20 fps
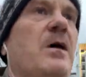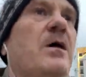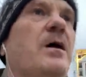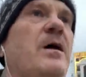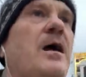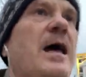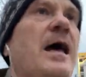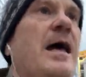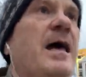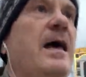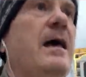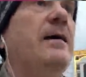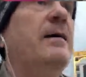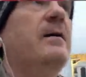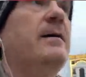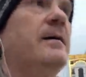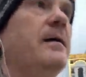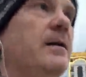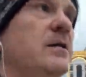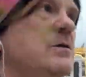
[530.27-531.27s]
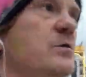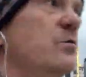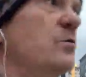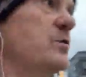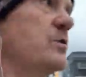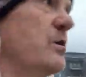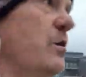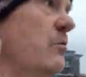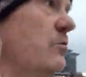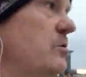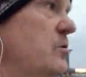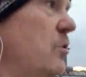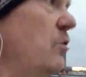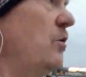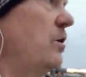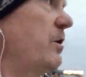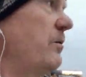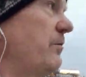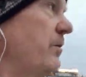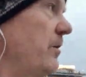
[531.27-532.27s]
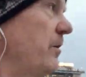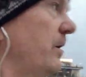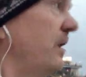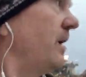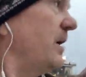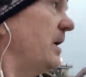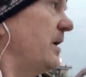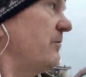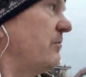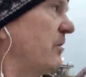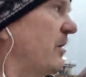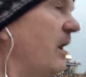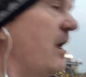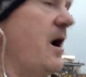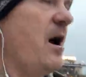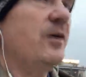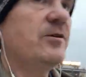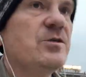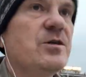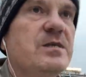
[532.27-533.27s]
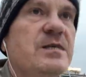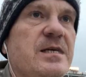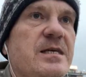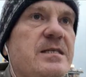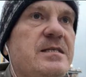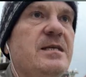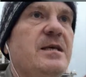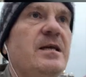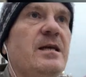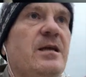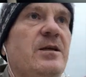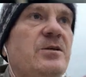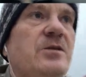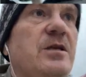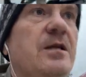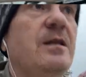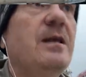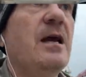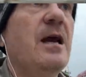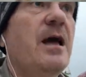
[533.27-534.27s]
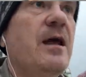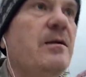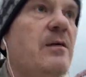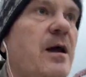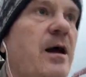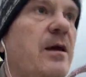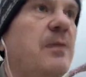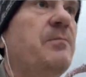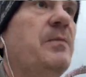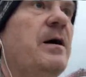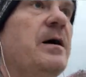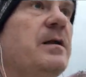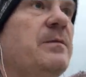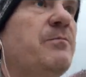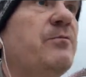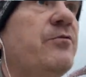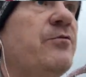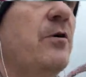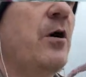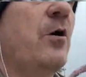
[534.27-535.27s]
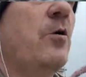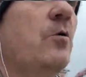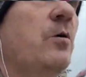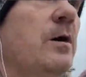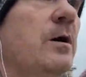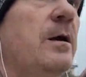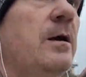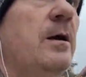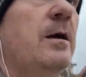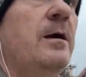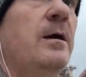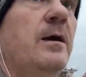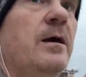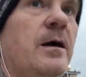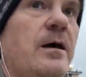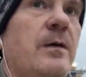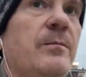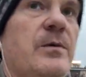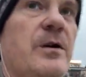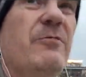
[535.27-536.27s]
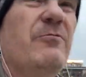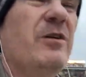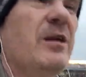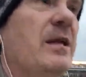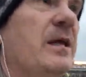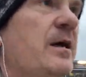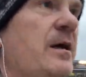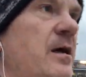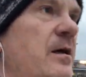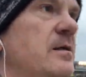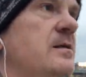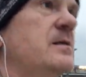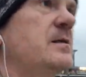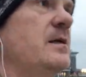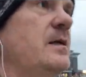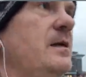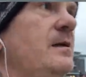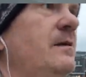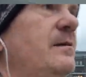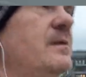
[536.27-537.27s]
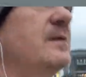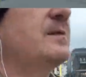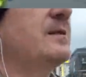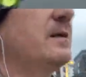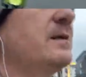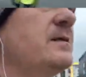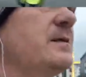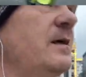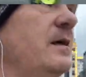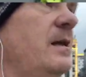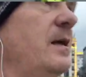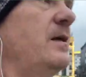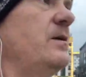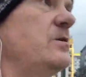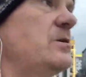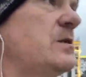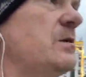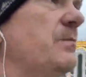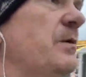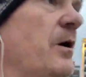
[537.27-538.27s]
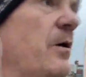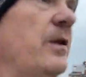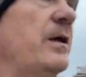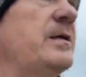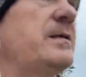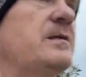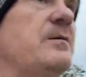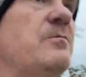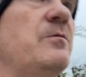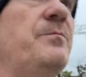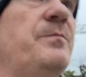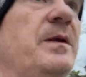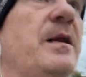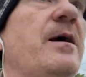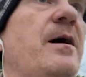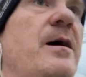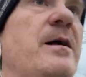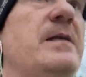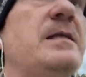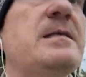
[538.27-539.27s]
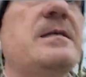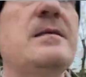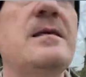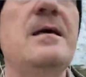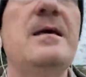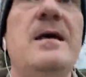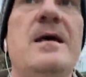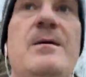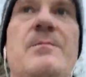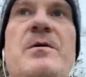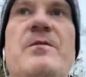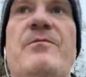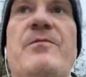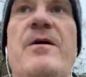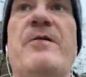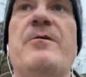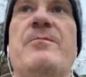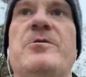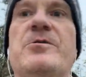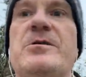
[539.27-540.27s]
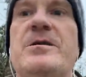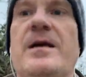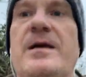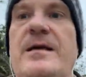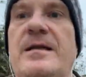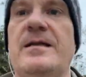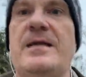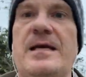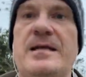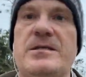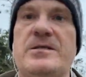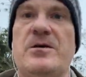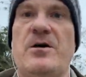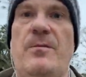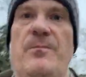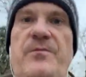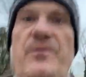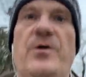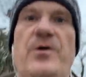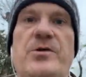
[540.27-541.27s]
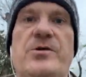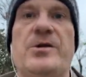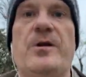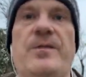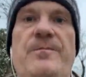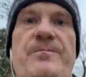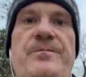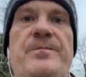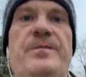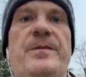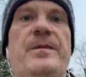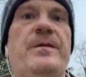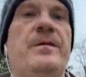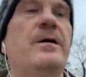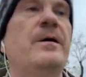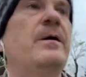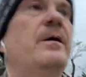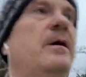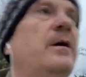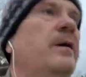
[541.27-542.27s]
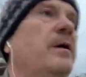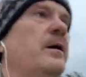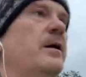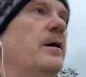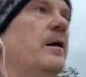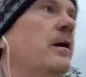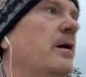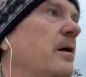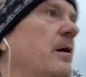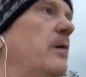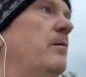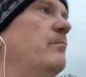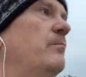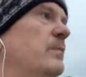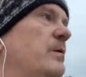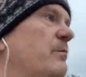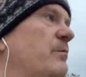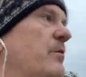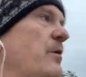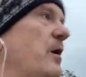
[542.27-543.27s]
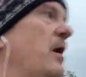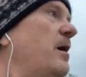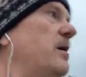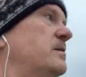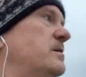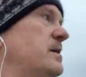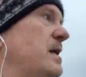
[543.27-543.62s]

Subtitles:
Air, and there's also talk of a even larger 16-inch in the iPad Pro, but I really can't see the 16-inch, to be honest. It would be nice. Be very much like a desktop version, very hard to